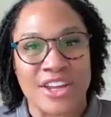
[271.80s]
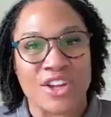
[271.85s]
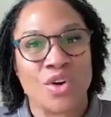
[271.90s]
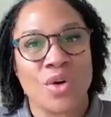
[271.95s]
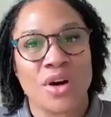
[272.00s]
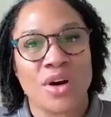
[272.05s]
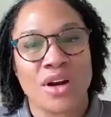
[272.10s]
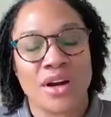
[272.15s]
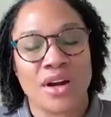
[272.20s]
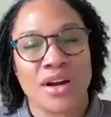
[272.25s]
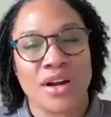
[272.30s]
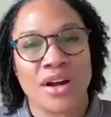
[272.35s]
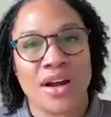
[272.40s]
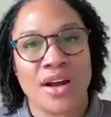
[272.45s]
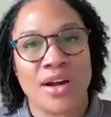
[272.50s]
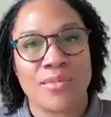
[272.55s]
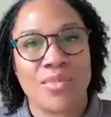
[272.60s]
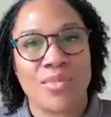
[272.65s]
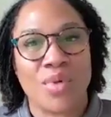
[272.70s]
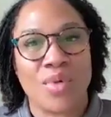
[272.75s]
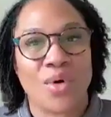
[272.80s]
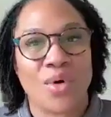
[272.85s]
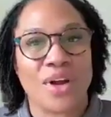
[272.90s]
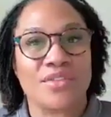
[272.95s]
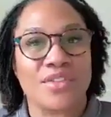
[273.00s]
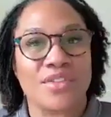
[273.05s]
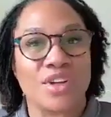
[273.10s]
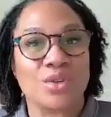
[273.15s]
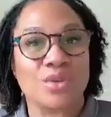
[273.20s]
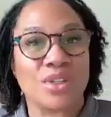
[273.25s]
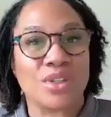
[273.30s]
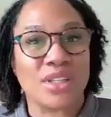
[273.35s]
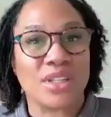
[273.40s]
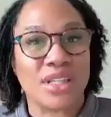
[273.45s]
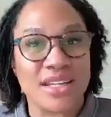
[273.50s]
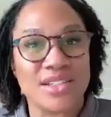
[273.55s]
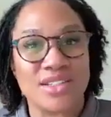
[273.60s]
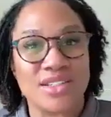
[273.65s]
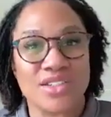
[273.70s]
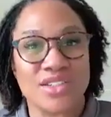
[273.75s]
your point of view
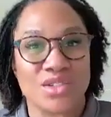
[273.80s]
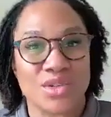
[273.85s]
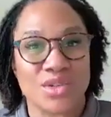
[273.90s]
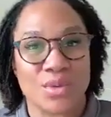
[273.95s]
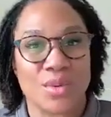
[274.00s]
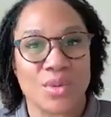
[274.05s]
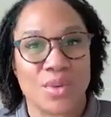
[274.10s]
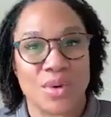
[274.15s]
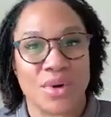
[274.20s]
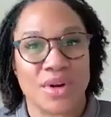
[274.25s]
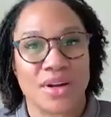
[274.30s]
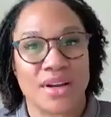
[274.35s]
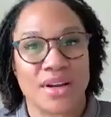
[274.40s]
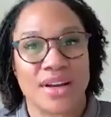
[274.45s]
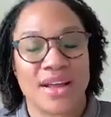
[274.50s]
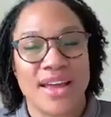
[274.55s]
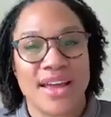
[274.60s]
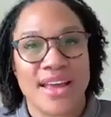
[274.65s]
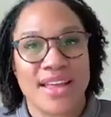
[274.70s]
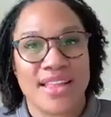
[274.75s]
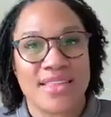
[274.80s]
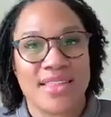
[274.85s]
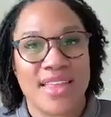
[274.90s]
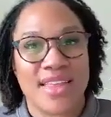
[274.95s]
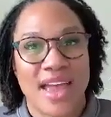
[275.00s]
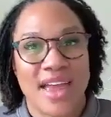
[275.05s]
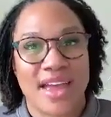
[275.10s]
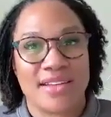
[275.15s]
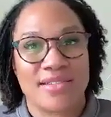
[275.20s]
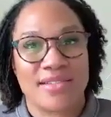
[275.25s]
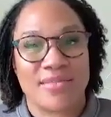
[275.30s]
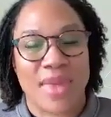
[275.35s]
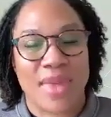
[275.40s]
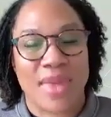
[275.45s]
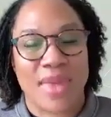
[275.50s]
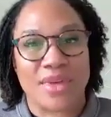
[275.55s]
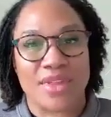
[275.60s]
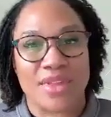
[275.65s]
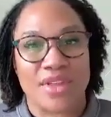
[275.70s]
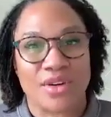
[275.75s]
leans toward that
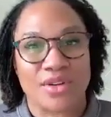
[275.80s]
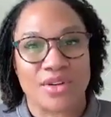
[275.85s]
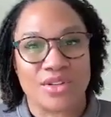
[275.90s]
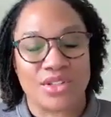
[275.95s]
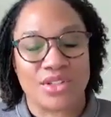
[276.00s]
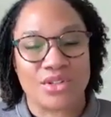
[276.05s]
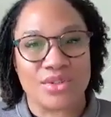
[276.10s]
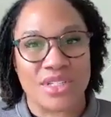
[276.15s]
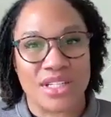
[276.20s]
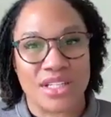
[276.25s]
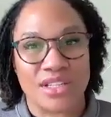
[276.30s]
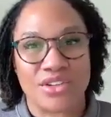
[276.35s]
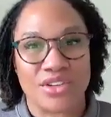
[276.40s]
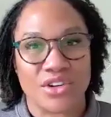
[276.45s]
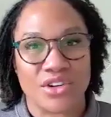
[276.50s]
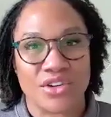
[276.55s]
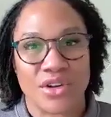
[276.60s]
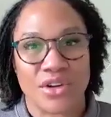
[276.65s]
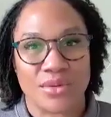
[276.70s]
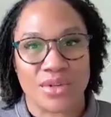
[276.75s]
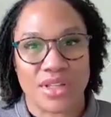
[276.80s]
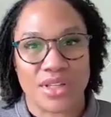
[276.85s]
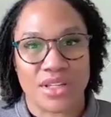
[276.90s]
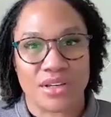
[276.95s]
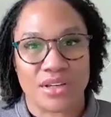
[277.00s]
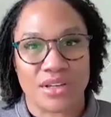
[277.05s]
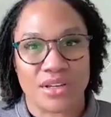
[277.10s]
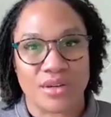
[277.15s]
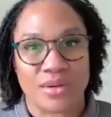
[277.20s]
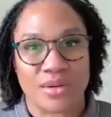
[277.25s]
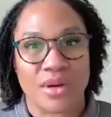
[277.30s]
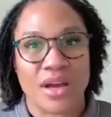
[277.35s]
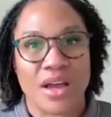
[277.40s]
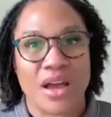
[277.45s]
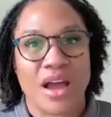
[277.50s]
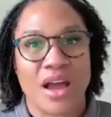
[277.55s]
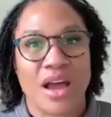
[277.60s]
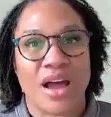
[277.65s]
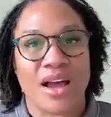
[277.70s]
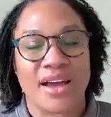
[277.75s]
maybe those who didn't agree with you
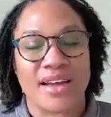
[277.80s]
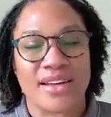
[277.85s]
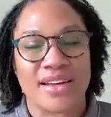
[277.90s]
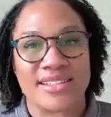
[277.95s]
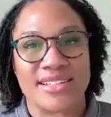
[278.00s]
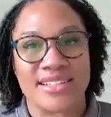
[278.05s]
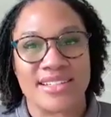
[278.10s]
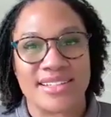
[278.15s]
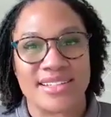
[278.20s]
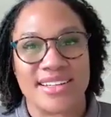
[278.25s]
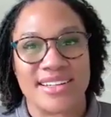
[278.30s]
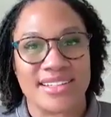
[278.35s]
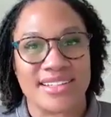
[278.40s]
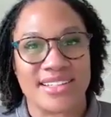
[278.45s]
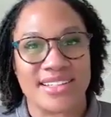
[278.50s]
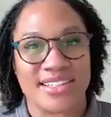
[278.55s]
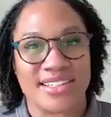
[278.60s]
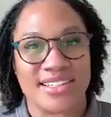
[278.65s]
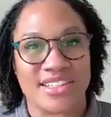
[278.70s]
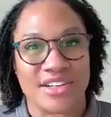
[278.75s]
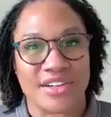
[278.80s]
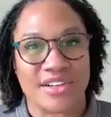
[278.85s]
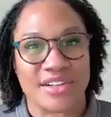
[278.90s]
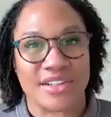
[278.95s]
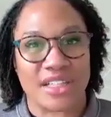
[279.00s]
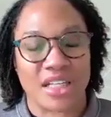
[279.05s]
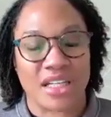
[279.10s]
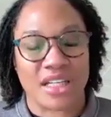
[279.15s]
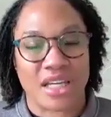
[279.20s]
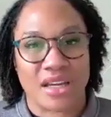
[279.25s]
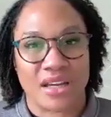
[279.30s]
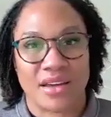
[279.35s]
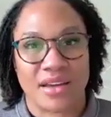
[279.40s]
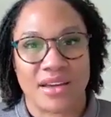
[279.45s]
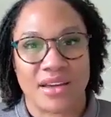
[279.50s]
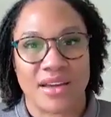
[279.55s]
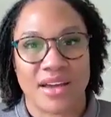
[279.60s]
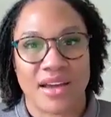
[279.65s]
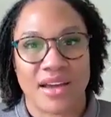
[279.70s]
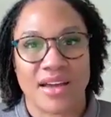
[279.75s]
didn't
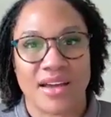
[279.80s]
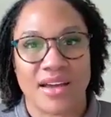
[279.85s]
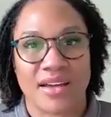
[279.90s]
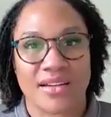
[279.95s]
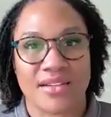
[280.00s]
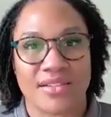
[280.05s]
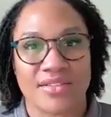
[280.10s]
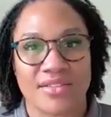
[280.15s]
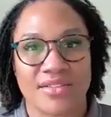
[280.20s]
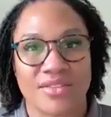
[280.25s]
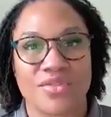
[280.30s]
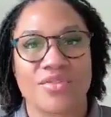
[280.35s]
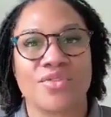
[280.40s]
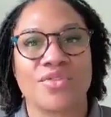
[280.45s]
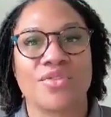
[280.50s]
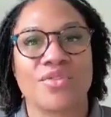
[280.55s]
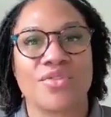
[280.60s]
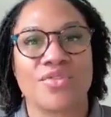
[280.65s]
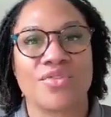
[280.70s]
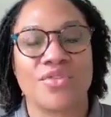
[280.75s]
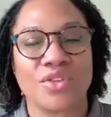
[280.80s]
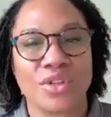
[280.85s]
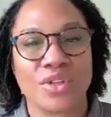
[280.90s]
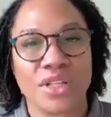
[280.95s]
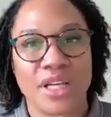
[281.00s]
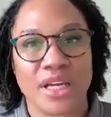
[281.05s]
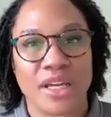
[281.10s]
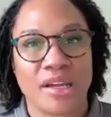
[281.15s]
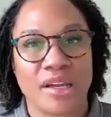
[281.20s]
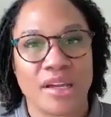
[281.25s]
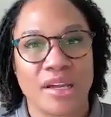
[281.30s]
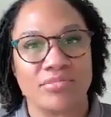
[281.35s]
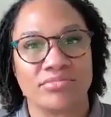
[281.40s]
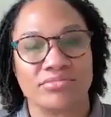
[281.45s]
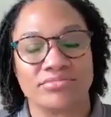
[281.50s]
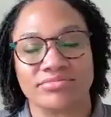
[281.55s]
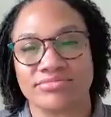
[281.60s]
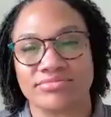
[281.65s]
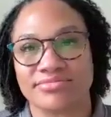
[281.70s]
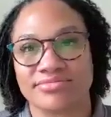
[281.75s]
necessarily
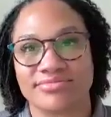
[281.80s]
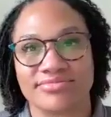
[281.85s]
fully